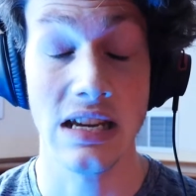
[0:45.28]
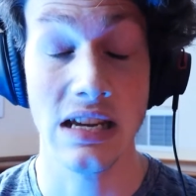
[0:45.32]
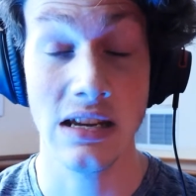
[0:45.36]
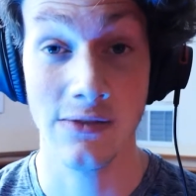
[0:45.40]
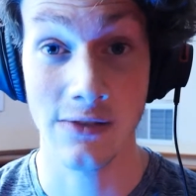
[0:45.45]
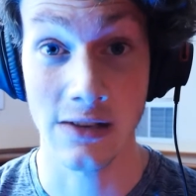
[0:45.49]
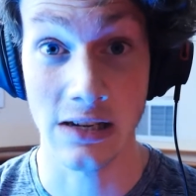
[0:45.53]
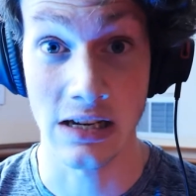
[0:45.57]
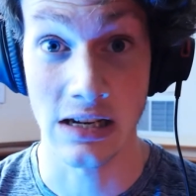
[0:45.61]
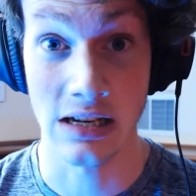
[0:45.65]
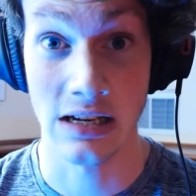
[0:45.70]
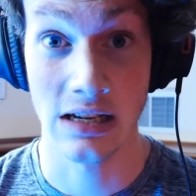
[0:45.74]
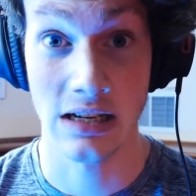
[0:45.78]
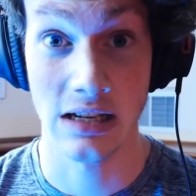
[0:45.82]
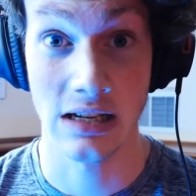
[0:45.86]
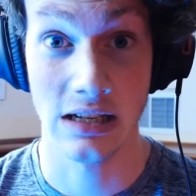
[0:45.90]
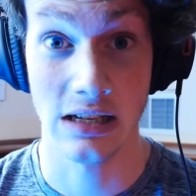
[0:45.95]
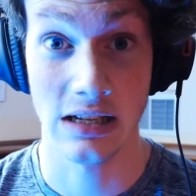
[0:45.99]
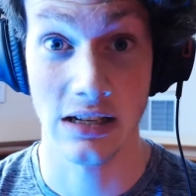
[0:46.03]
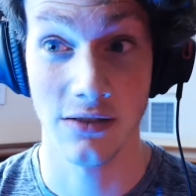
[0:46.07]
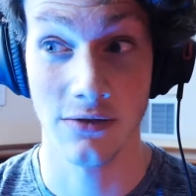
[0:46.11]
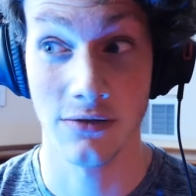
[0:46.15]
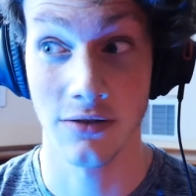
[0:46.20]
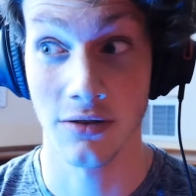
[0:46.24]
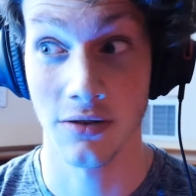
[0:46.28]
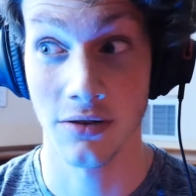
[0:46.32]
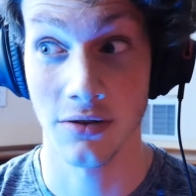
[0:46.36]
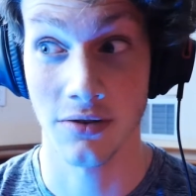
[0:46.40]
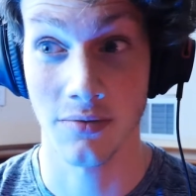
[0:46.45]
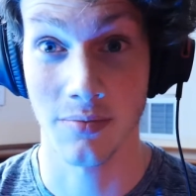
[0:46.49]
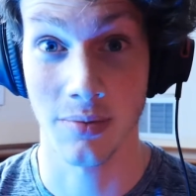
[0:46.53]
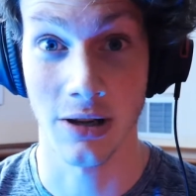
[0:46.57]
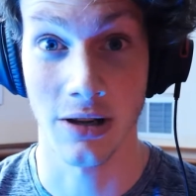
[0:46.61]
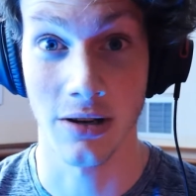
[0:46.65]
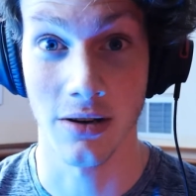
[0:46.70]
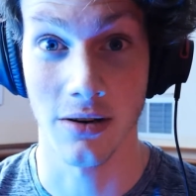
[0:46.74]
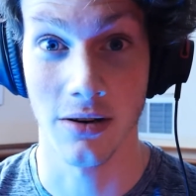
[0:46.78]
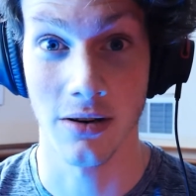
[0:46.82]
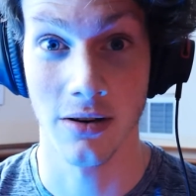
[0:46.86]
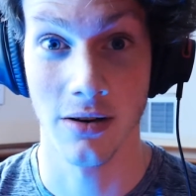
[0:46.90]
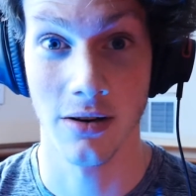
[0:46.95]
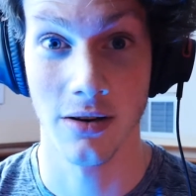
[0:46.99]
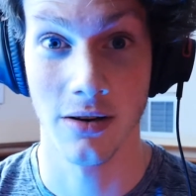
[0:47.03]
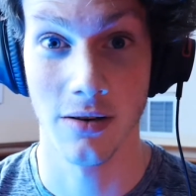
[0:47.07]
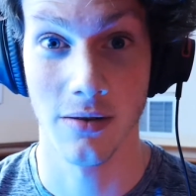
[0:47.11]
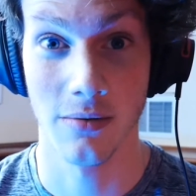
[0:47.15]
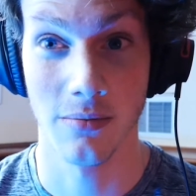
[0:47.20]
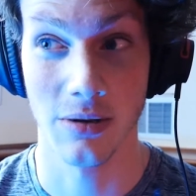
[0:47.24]
Eevee if you use Blender
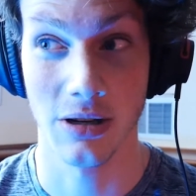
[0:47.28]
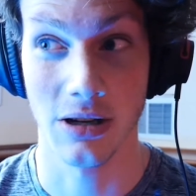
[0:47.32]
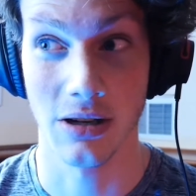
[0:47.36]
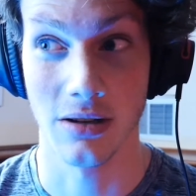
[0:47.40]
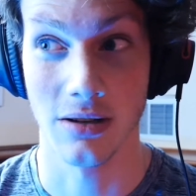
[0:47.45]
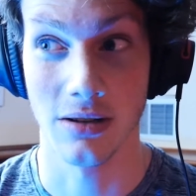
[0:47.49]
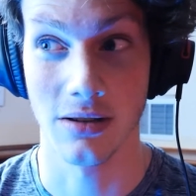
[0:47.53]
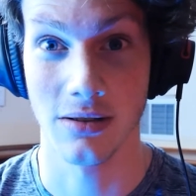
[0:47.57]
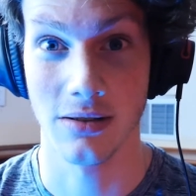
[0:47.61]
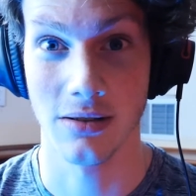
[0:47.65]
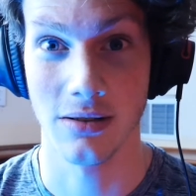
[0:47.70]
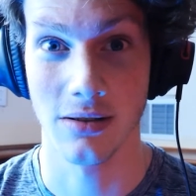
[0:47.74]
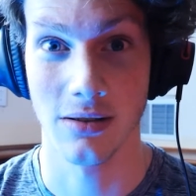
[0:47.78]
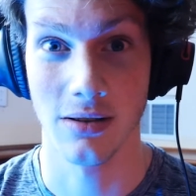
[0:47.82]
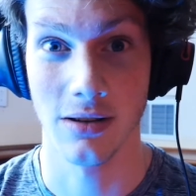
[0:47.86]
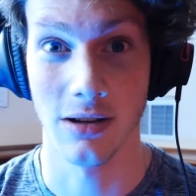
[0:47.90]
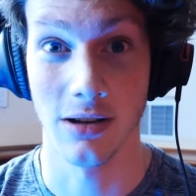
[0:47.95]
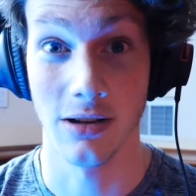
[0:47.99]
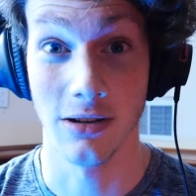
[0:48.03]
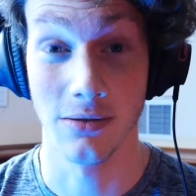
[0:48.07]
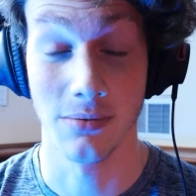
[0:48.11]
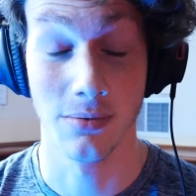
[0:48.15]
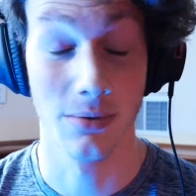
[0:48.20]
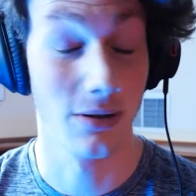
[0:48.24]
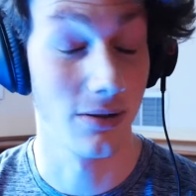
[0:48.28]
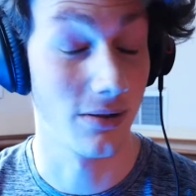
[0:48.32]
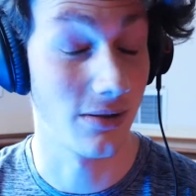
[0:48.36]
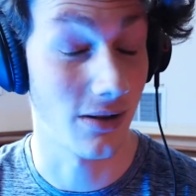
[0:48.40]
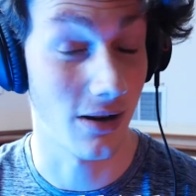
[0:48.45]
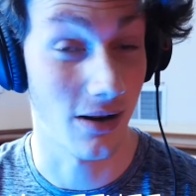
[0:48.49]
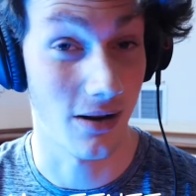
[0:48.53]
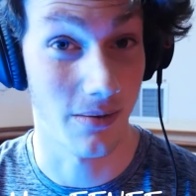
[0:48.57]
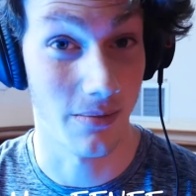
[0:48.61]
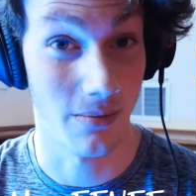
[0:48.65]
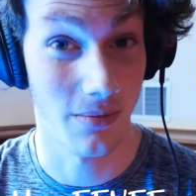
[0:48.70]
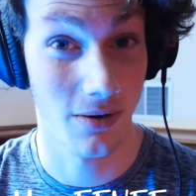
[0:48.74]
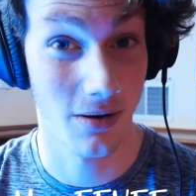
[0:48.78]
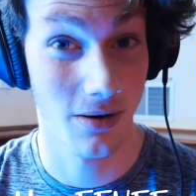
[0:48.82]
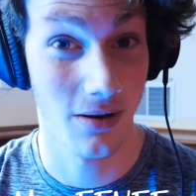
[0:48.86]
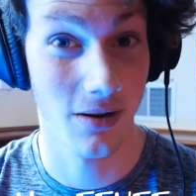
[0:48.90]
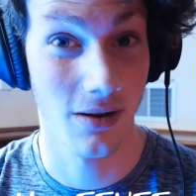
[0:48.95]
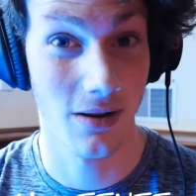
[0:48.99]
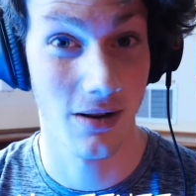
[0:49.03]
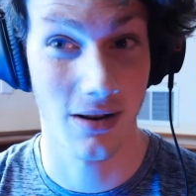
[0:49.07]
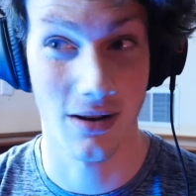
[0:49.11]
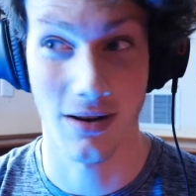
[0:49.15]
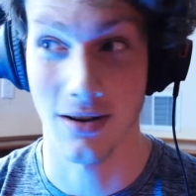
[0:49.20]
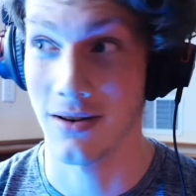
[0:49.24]
because it is real time
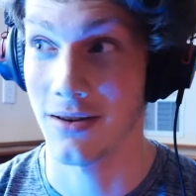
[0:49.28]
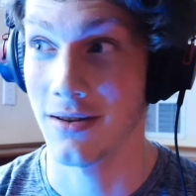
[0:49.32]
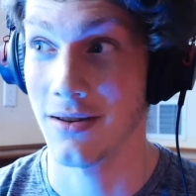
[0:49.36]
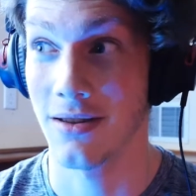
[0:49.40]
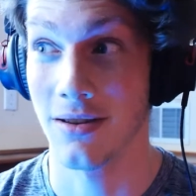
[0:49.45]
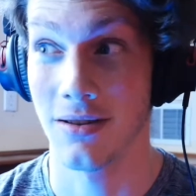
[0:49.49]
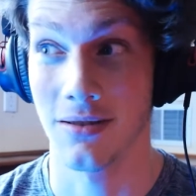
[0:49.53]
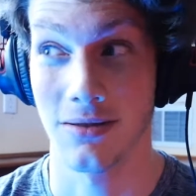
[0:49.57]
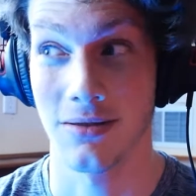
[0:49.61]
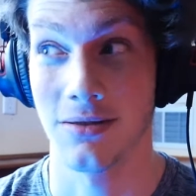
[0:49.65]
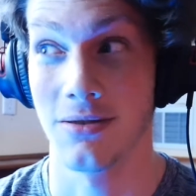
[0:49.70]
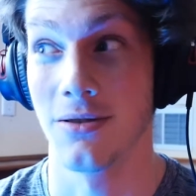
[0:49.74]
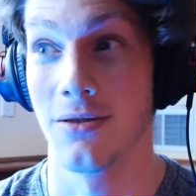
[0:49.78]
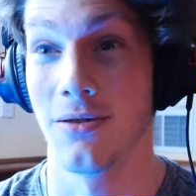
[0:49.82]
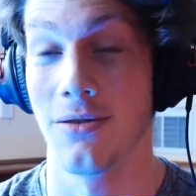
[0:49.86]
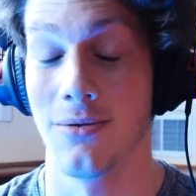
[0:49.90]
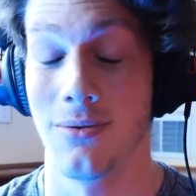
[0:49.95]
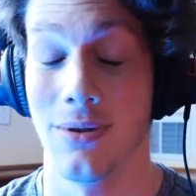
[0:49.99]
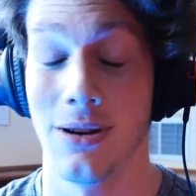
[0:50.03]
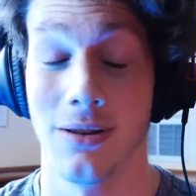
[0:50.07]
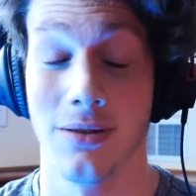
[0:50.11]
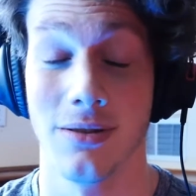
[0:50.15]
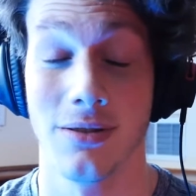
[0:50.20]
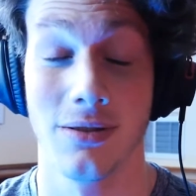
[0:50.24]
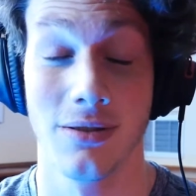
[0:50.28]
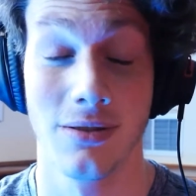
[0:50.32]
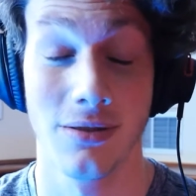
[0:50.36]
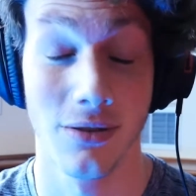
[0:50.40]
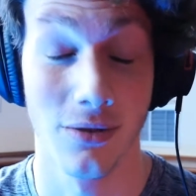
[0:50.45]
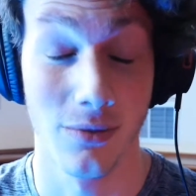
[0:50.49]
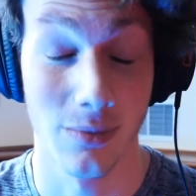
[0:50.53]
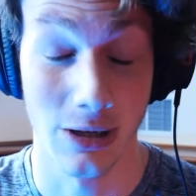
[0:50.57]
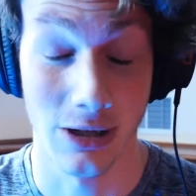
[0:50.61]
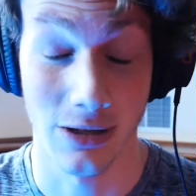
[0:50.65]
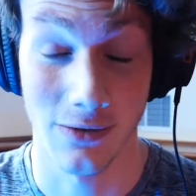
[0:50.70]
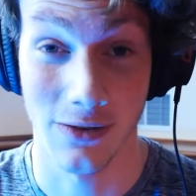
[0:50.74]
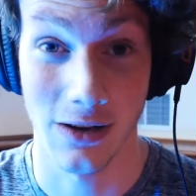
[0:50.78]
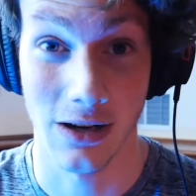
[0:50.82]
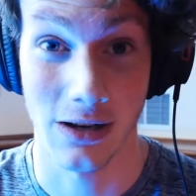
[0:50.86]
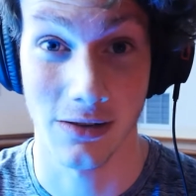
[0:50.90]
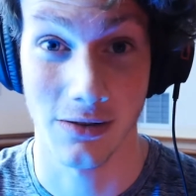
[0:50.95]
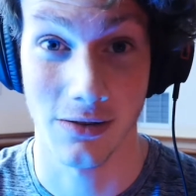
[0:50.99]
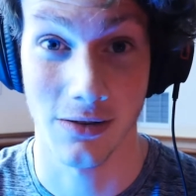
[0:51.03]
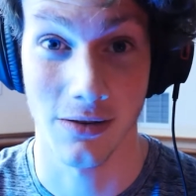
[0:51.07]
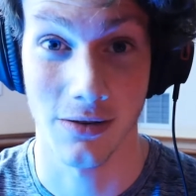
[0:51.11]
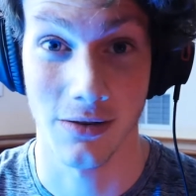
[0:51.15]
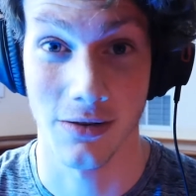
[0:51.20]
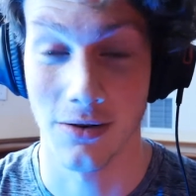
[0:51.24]
and things turn around so much
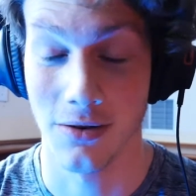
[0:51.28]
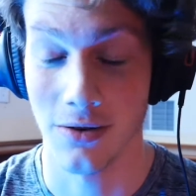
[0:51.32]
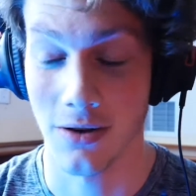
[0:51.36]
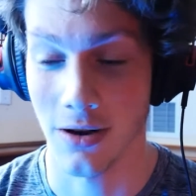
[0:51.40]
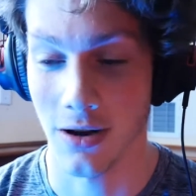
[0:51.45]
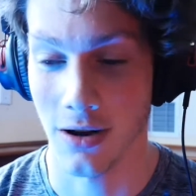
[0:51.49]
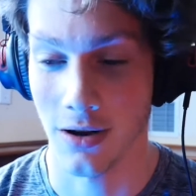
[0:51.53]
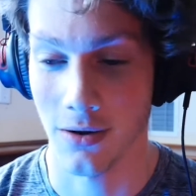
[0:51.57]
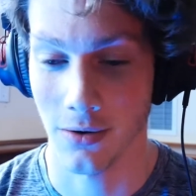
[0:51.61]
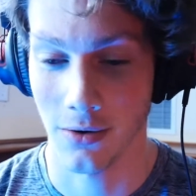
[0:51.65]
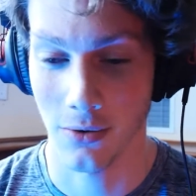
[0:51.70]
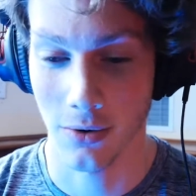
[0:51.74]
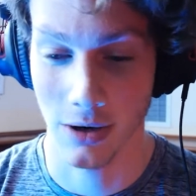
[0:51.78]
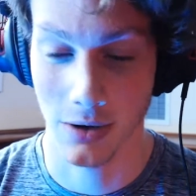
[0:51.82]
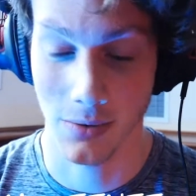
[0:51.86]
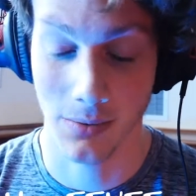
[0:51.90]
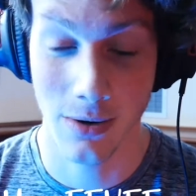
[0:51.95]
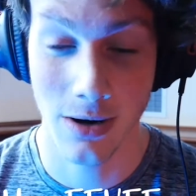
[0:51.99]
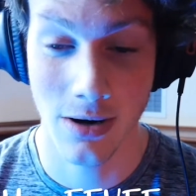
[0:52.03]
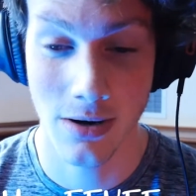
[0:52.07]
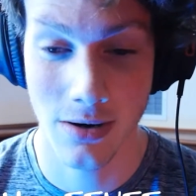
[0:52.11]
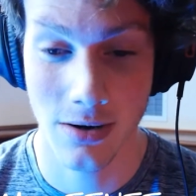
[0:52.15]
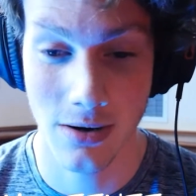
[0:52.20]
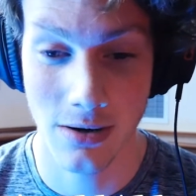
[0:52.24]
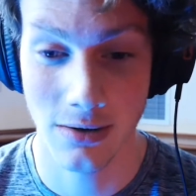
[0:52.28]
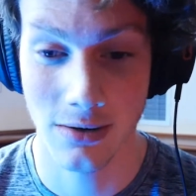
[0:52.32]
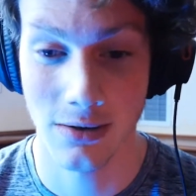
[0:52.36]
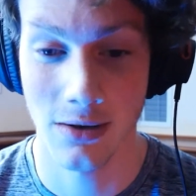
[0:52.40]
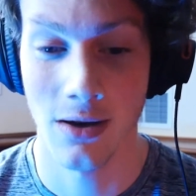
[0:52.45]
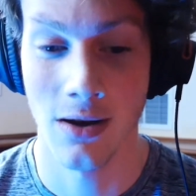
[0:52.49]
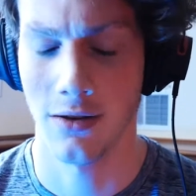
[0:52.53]
faster. You can get quick renders.